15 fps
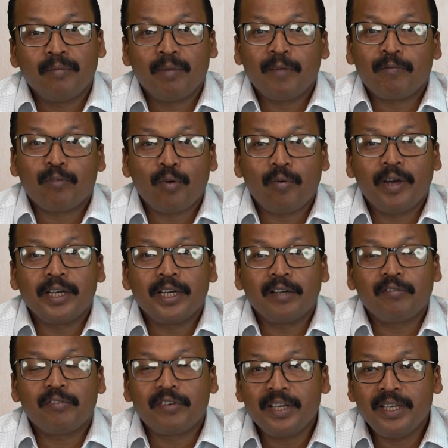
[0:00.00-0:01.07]
by
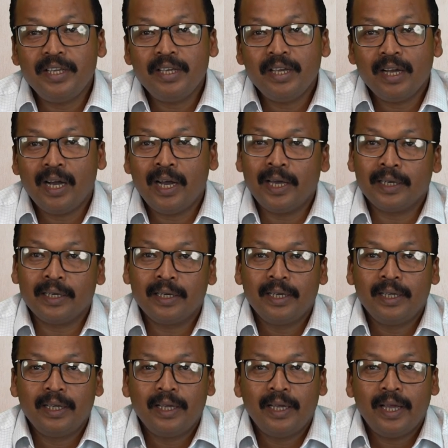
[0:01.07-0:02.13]
providing free and
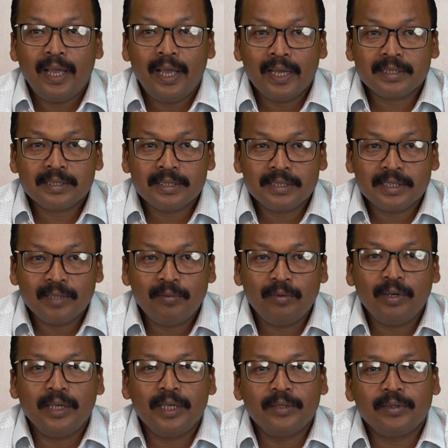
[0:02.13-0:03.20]

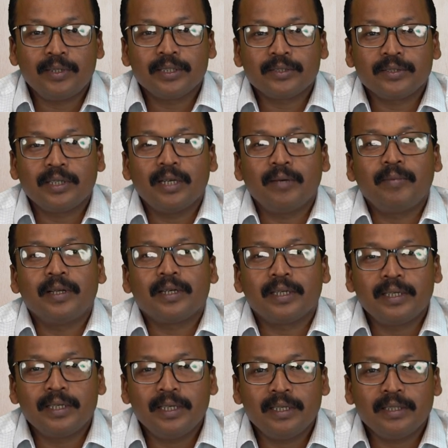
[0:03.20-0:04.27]
accessible educational
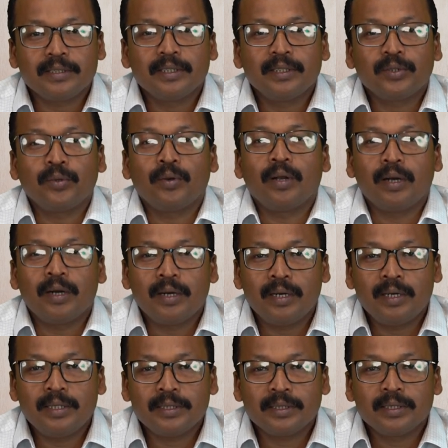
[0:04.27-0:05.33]
materials to
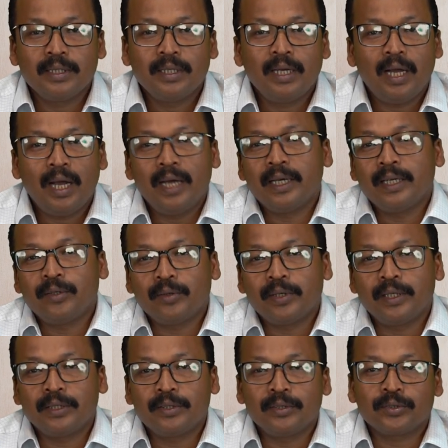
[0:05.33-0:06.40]
learners and
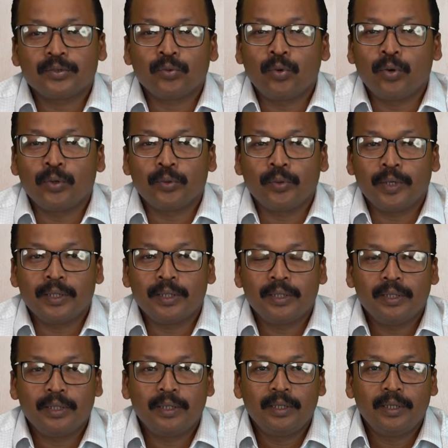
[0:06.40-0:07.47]
educators worldwide.
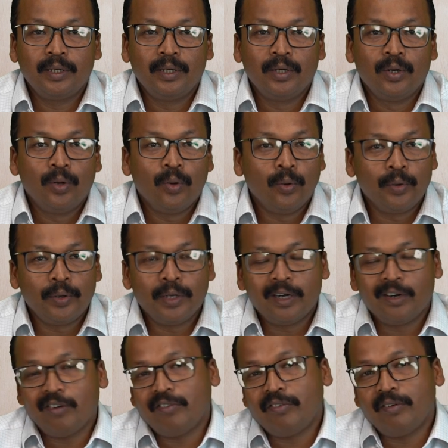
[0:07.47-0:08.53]

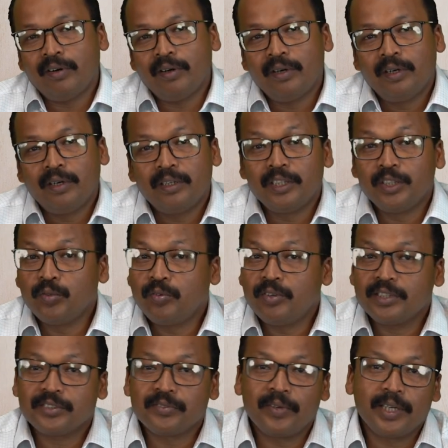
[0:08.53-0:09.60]
OER offers
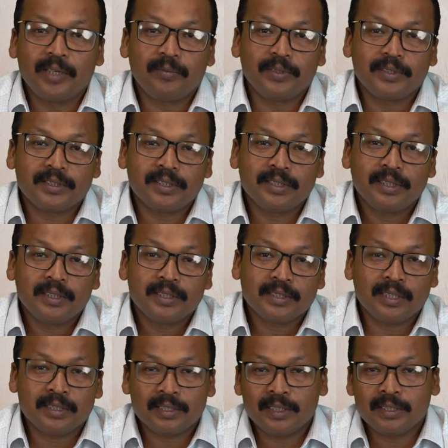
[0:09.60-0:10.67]
numerous benefits,
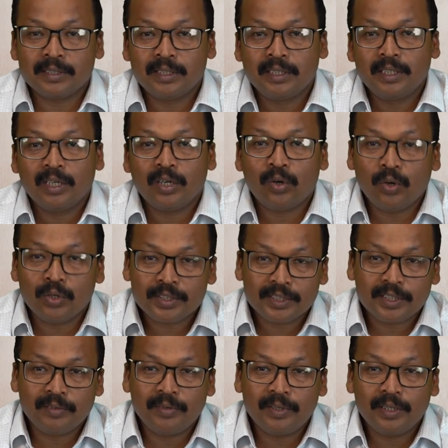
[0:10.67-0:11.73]
such as cost
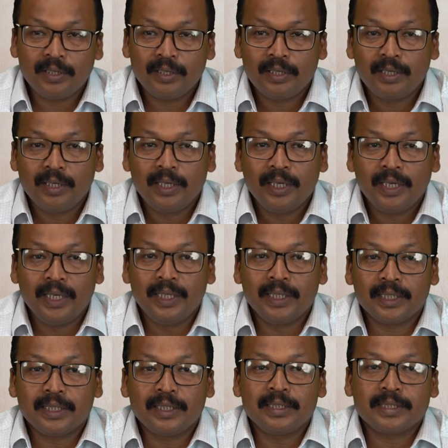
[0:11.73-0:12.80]
saving,
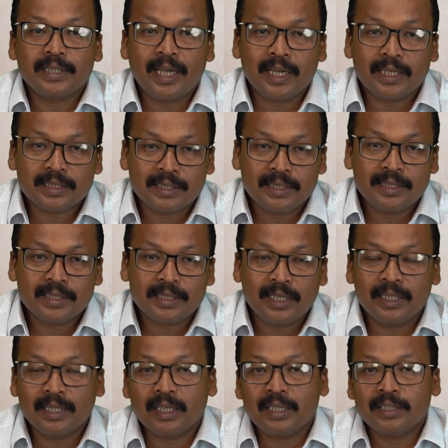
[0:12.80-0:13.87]
increased access
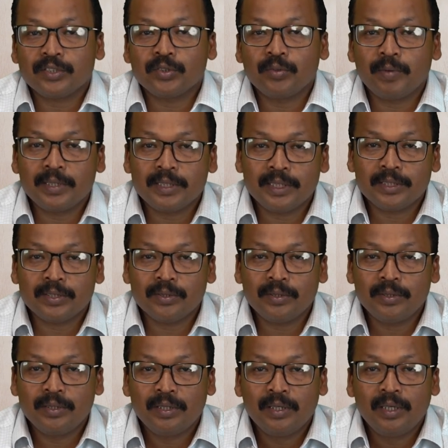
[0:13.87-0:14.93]
and customization,